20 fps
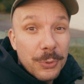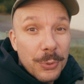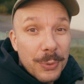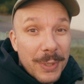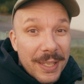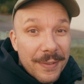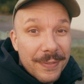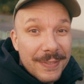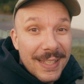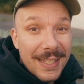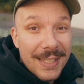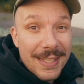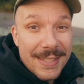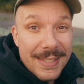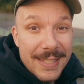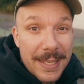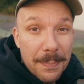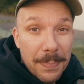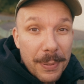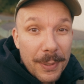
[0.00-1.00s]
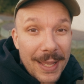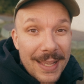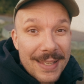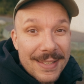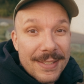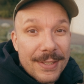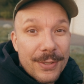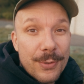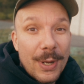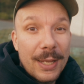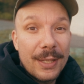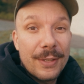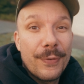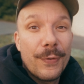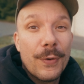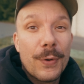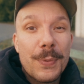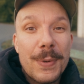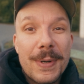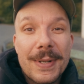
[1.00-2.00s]
to give the simple and
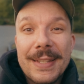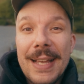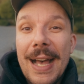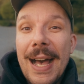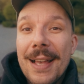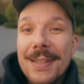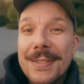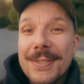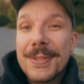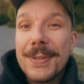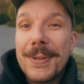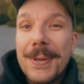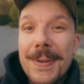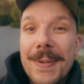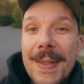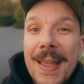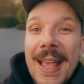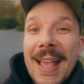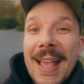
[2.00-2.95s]
straightforward answer,